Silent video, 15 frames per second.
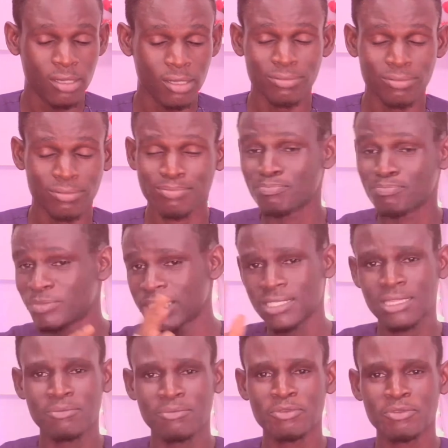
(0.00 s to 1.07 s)
Please let me just
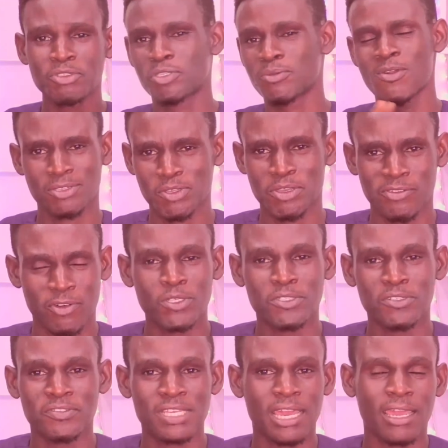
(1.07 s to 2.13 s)
summarize the story for want
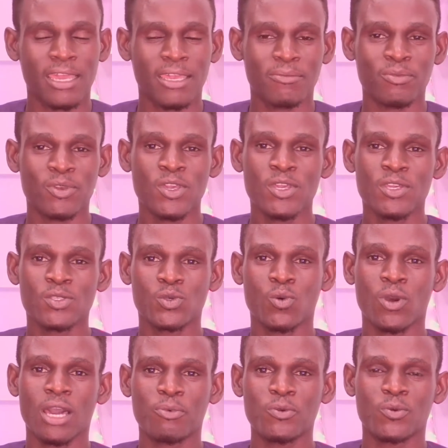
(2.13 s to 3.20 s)
of time. So what
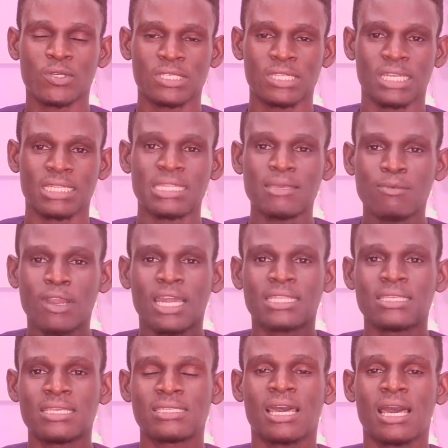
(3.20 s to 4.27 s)
happened was that
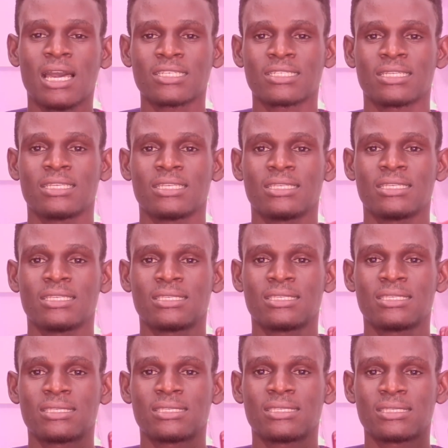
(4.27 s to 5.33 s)
Nebuchadnezzar actually set
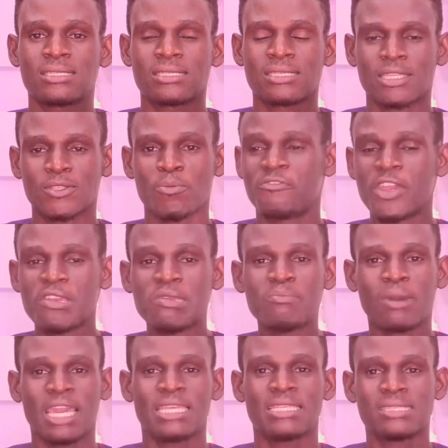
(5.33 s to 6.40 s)
up a very
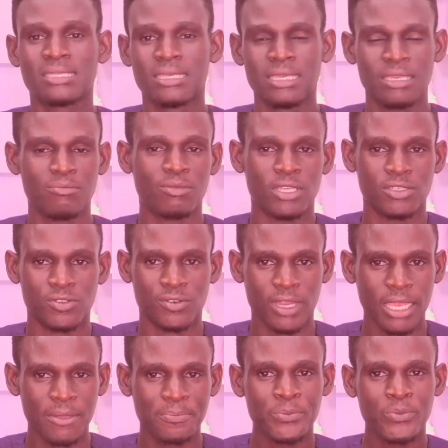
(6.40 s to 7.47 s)
mighty image,
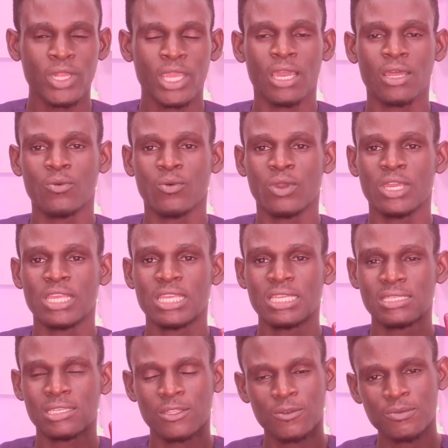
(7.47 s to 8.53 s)
right? And when he set
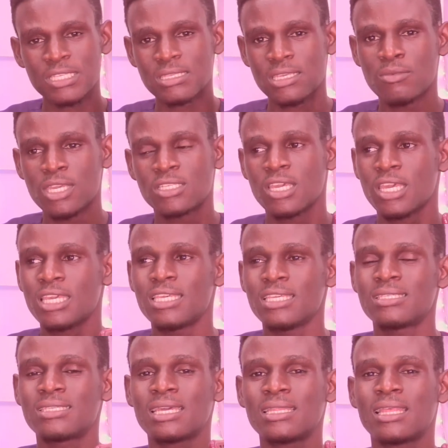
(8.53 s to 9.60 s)
up this image, he
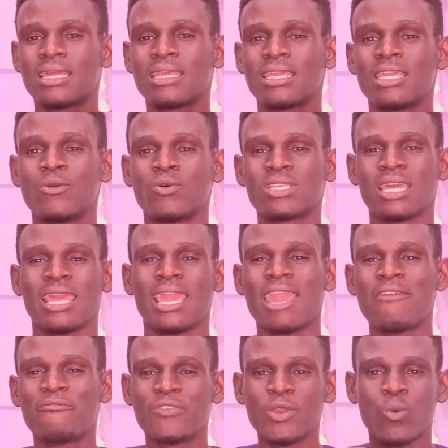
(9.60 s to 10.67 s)
said that he wanted
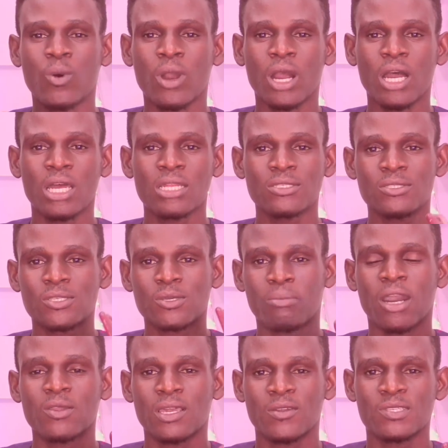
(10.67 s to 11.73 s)
everyone to
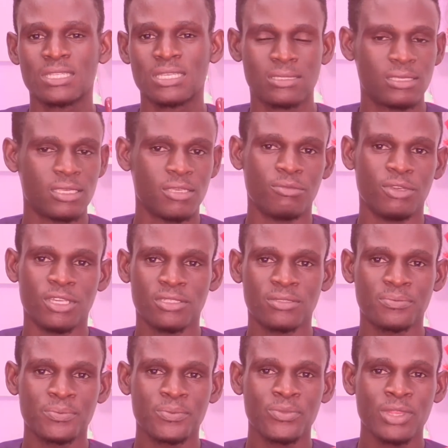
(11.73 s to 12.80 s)
bow down to this image.
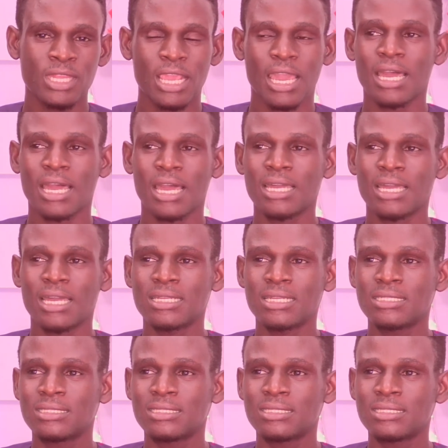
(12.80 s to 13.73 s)
And that